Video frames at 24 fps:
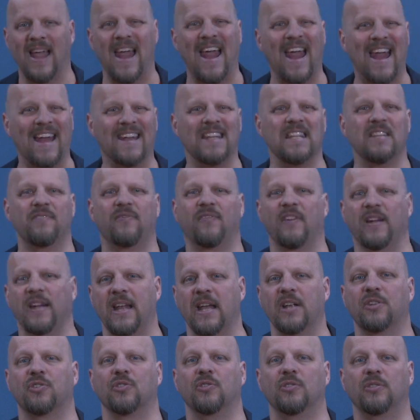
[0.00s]
any
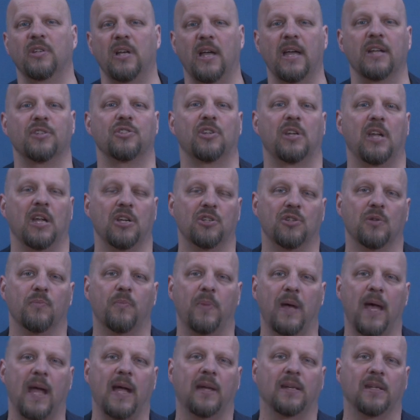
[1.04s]
financial education
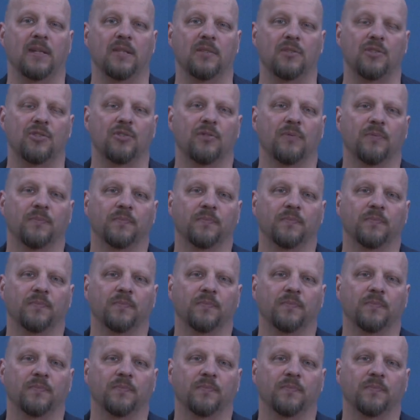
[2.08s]
package.